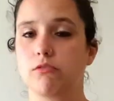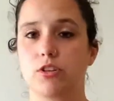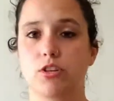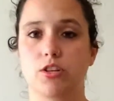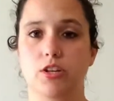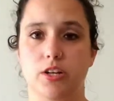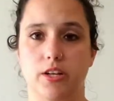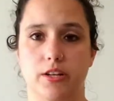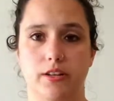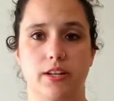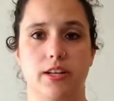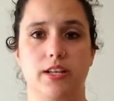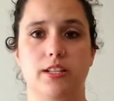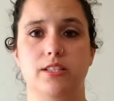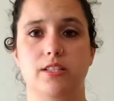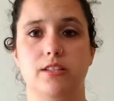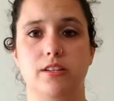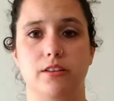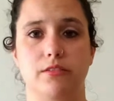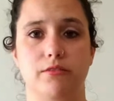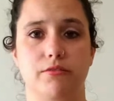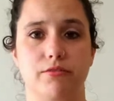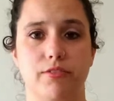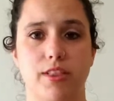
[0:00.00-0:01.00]
Good. It's
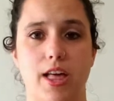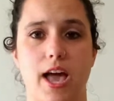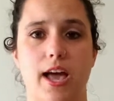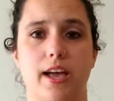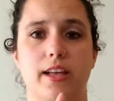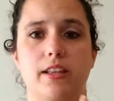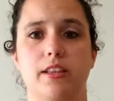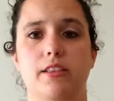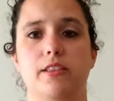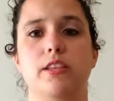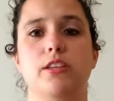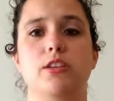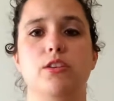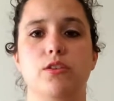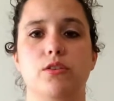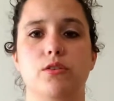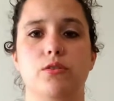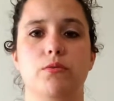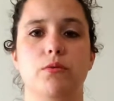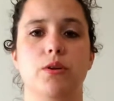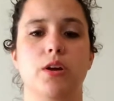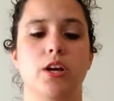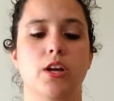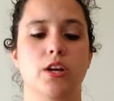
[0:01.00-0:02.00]
done flat, and then
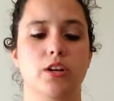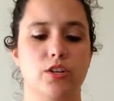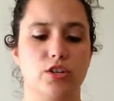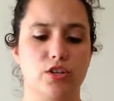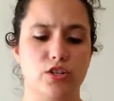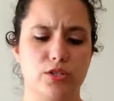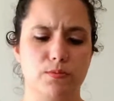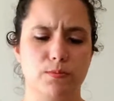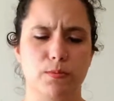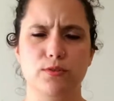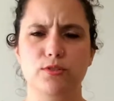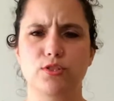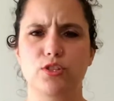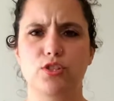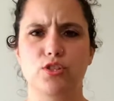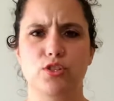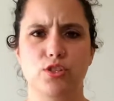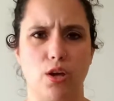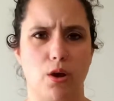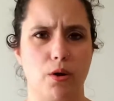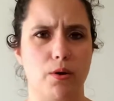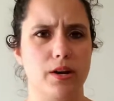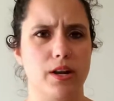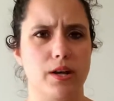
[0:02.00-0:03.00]
you're supposed to
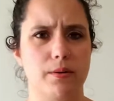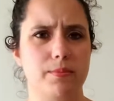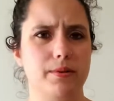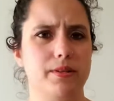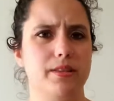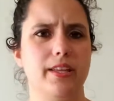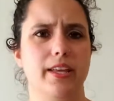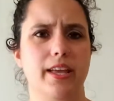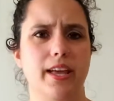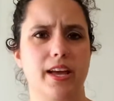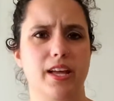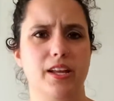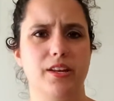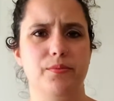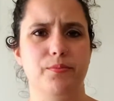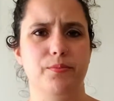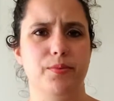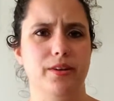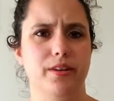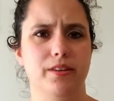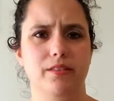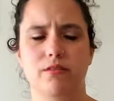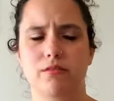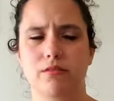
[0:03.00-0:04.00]
sew it up at the end,
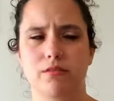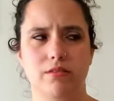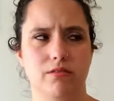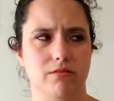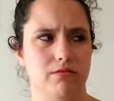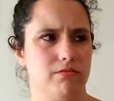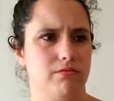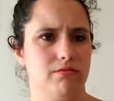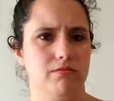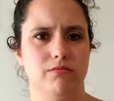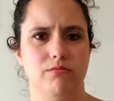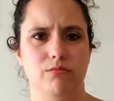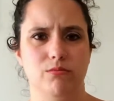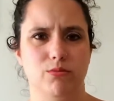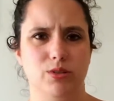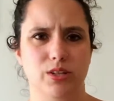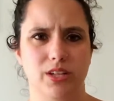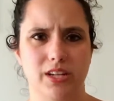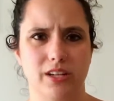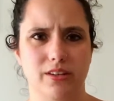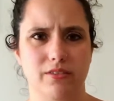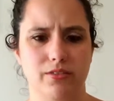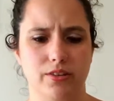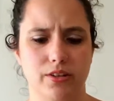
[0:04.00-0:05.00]
but
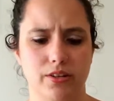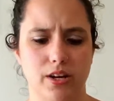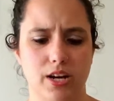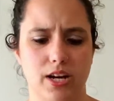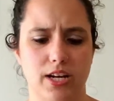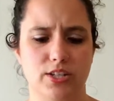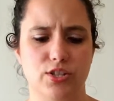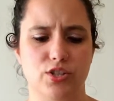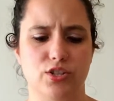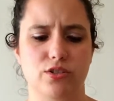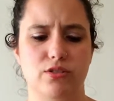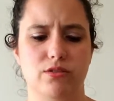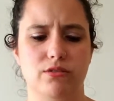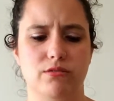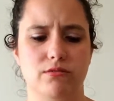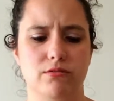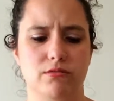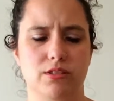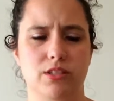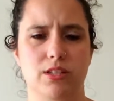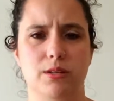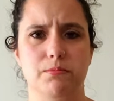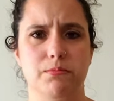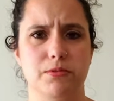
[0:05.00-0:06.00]
whatever. I just
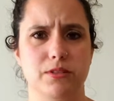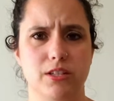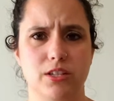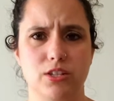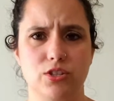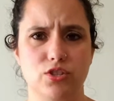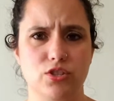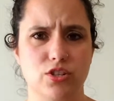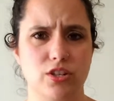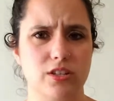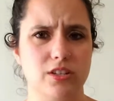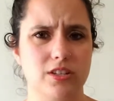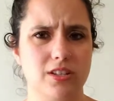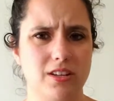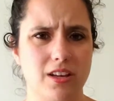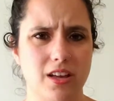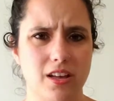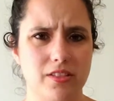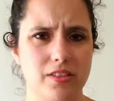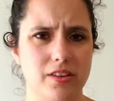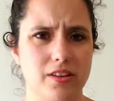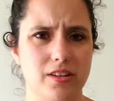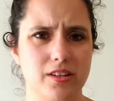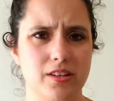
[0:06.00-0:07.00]
slip stitched it
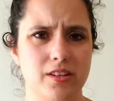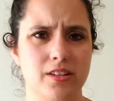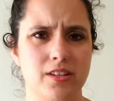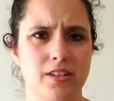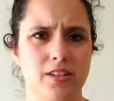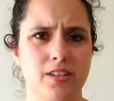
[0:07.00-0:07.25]
together,